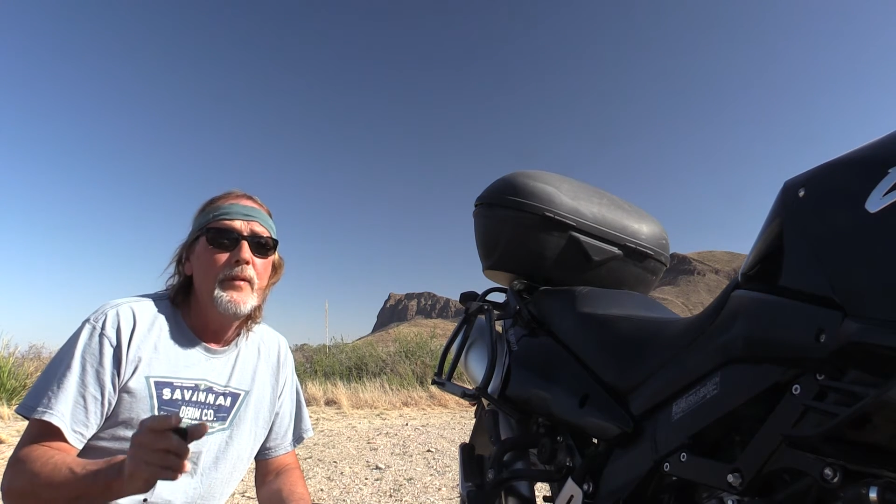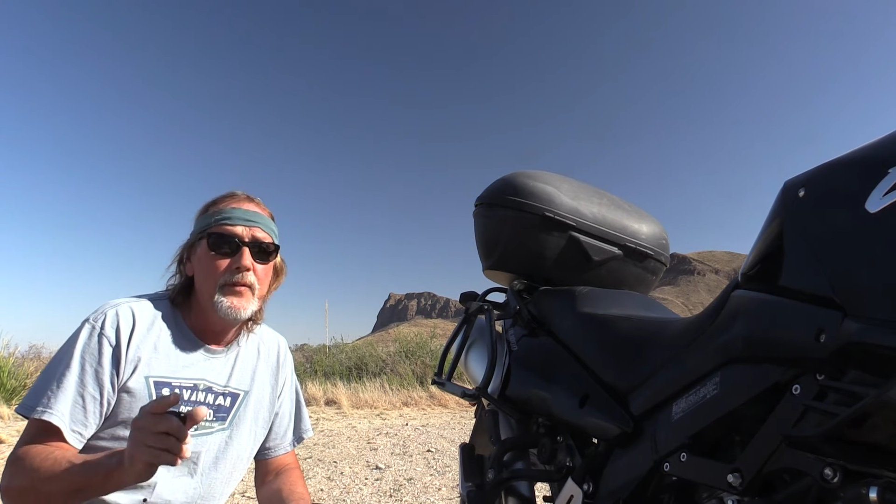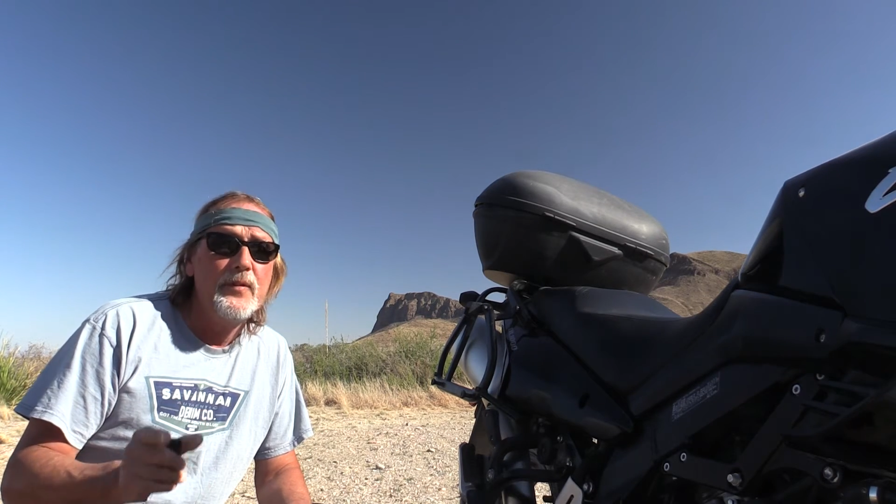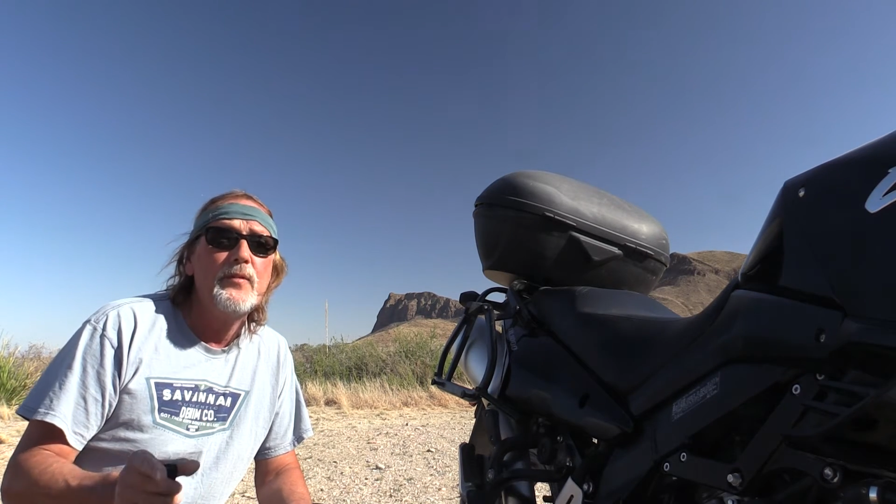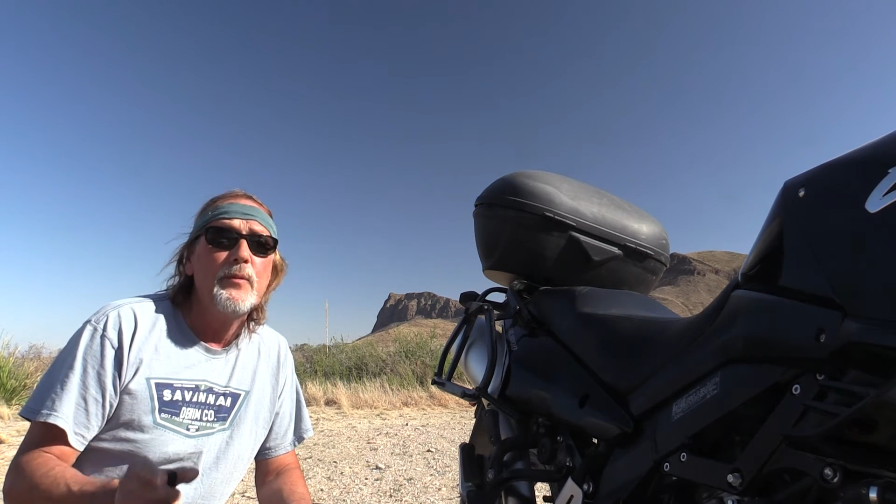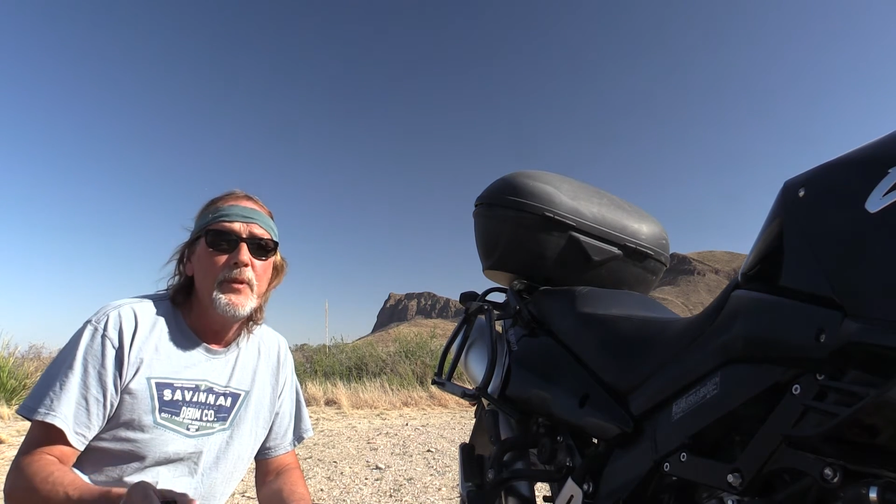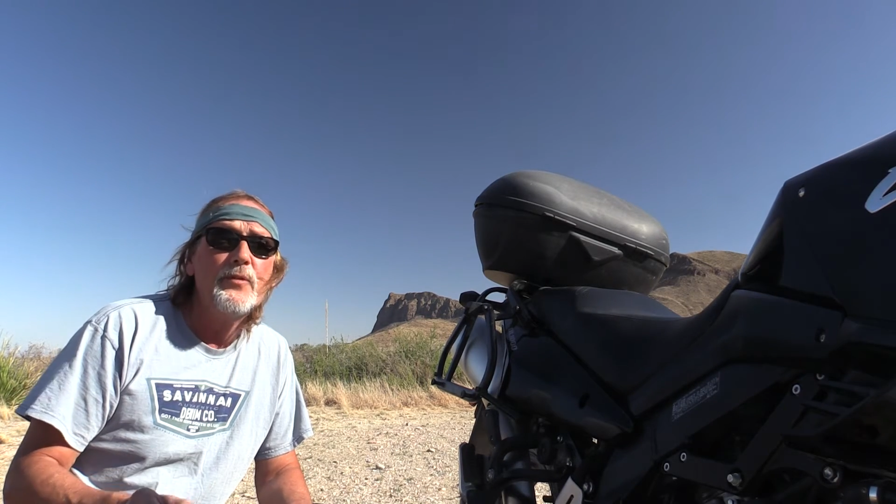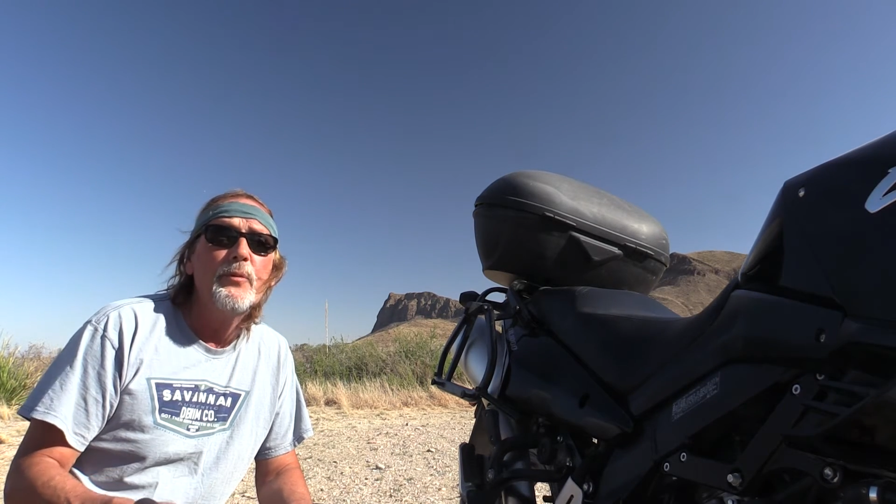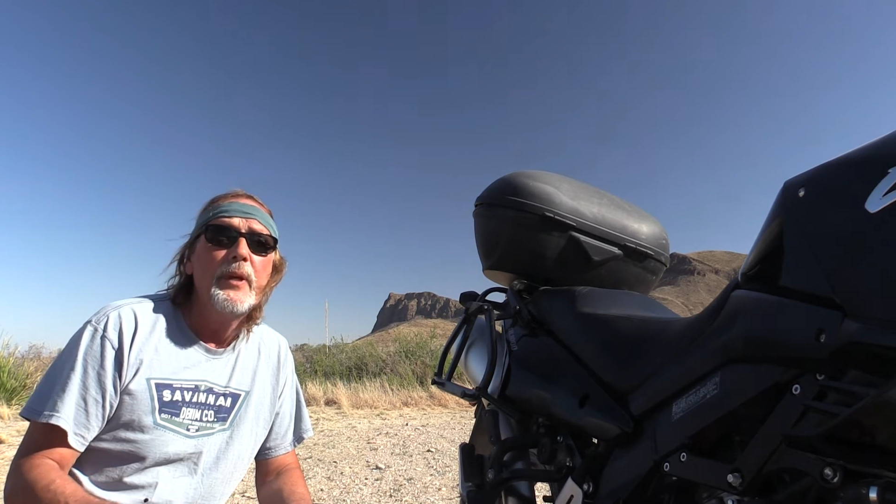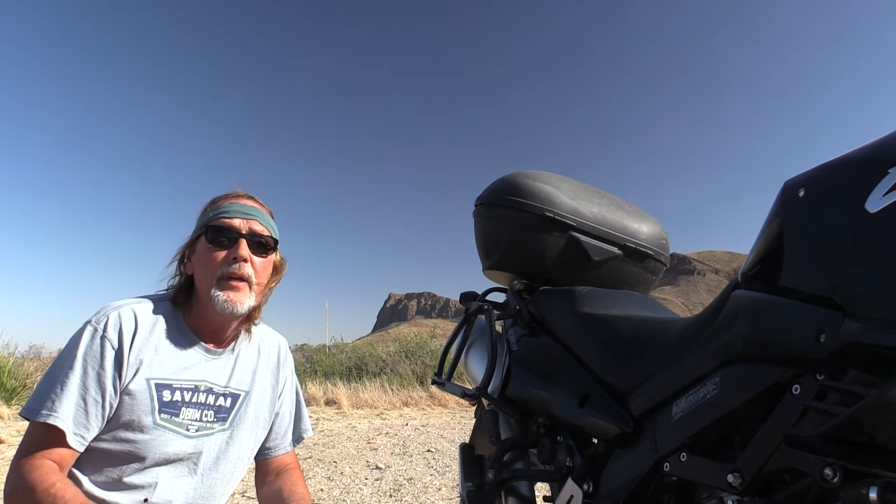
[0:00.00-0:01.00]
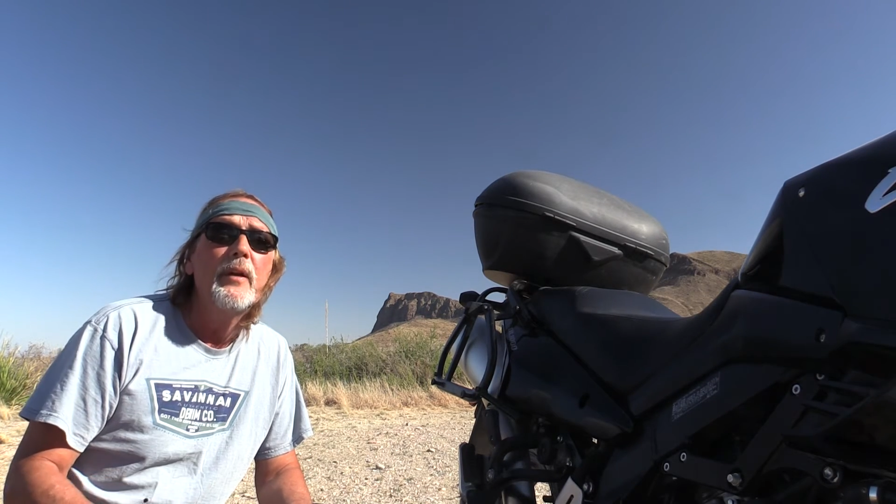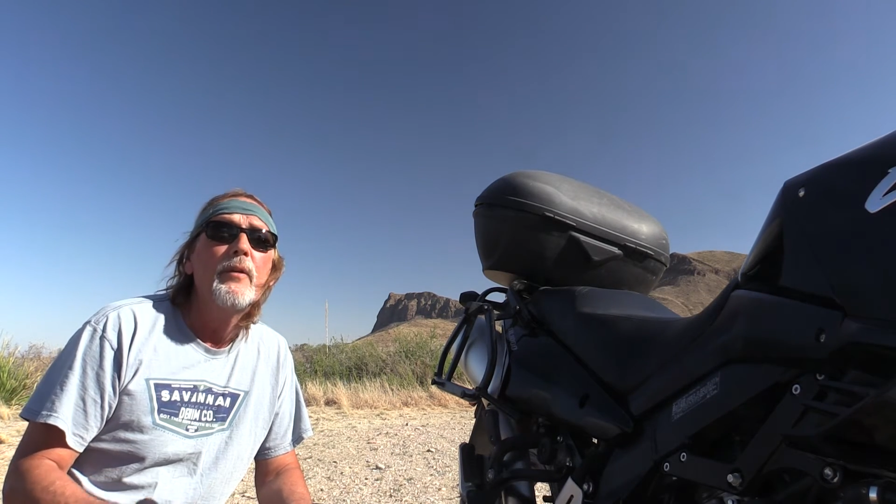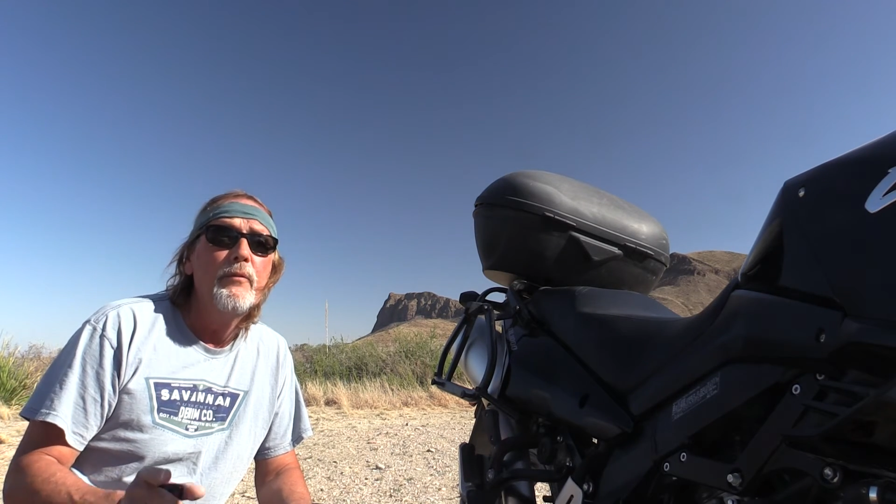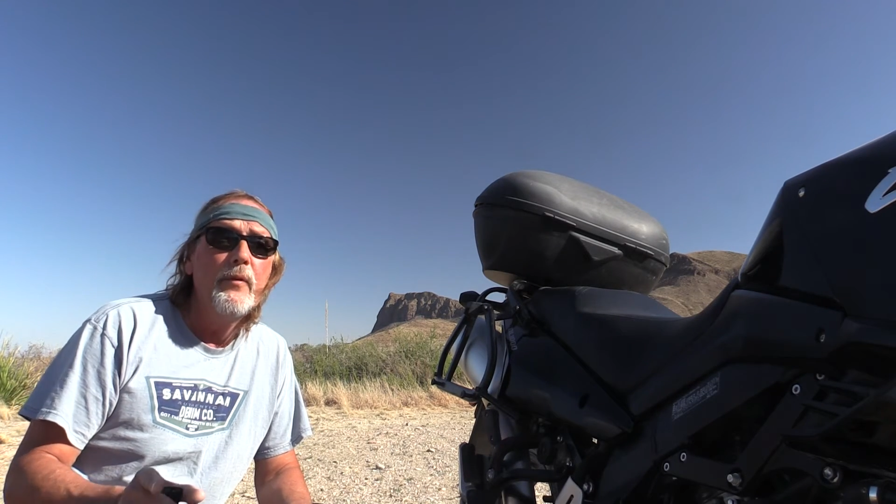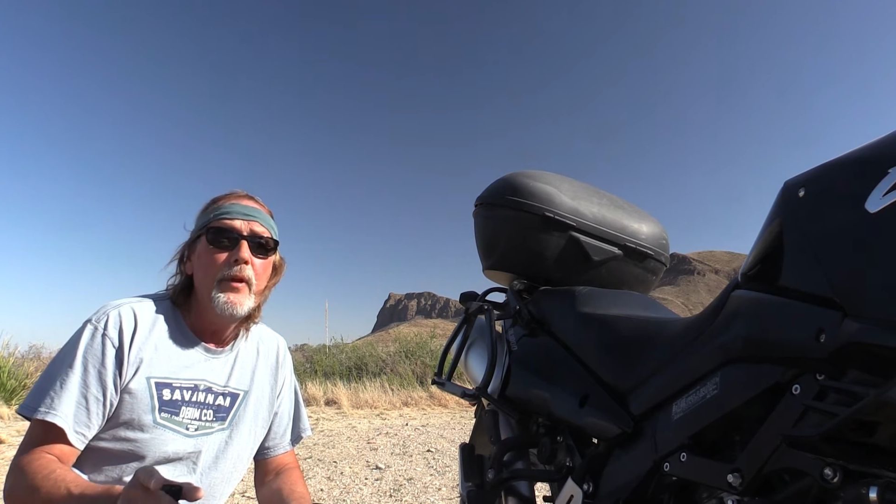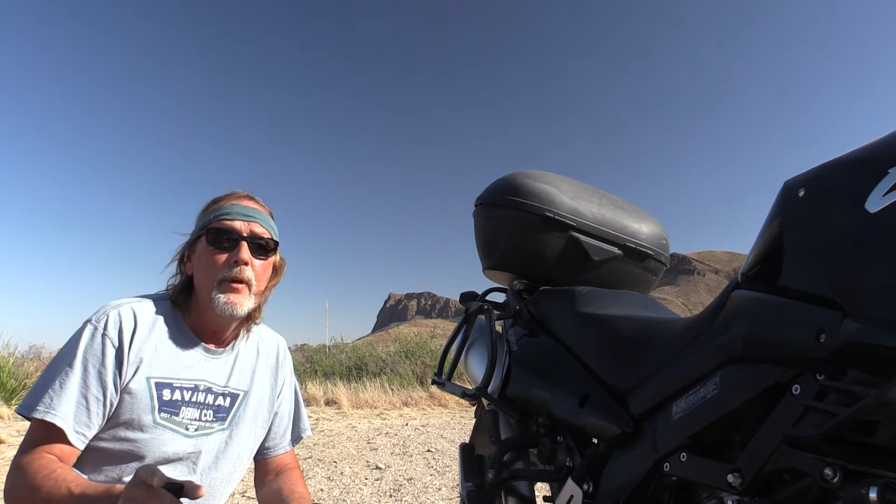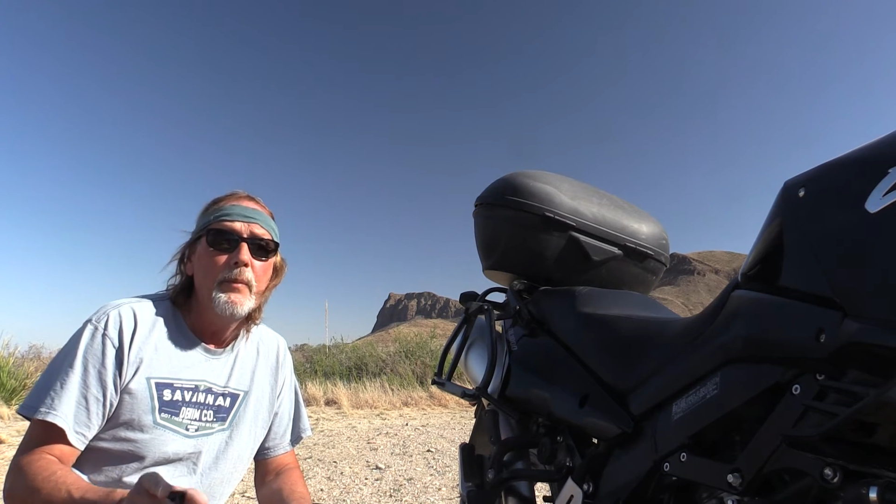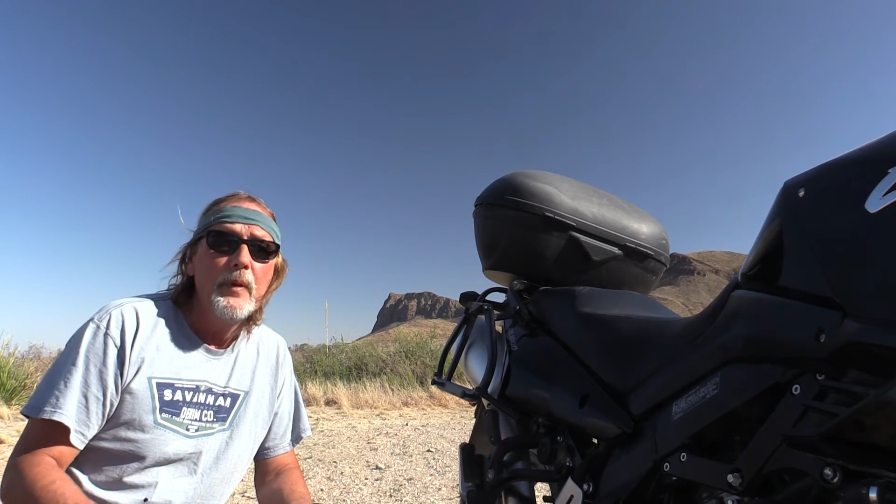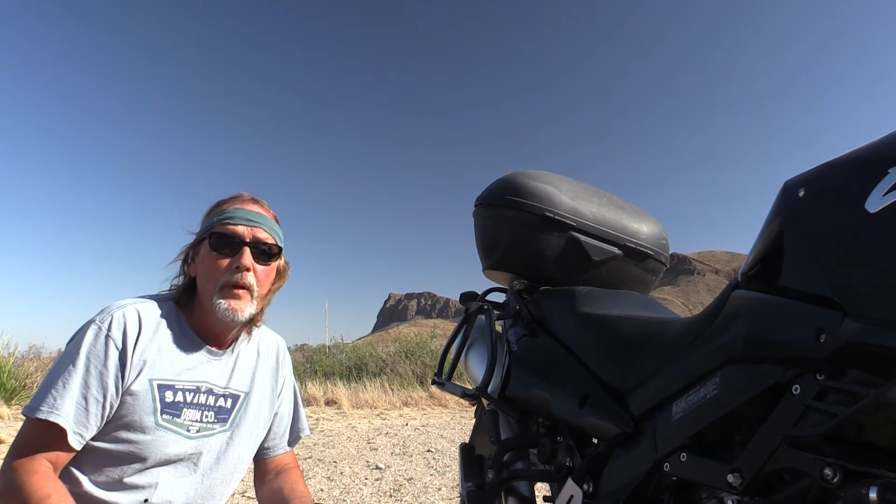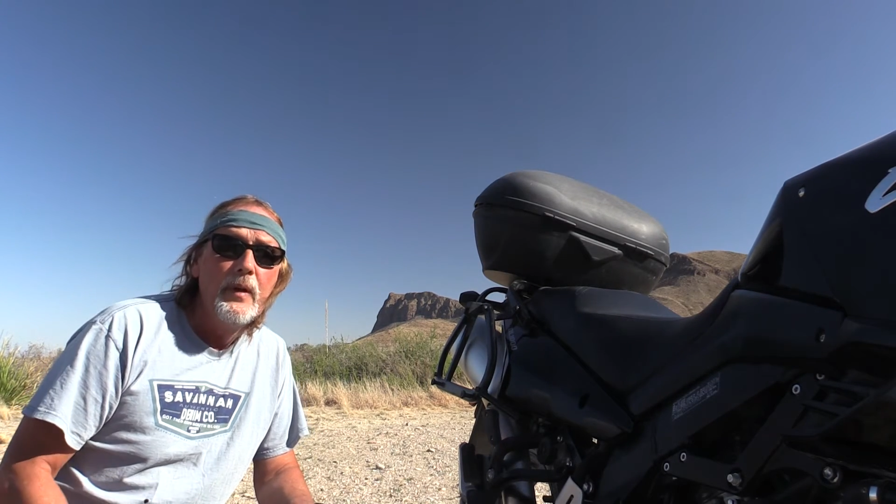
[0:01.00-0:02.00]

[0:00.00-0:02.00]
the system is rigged for them.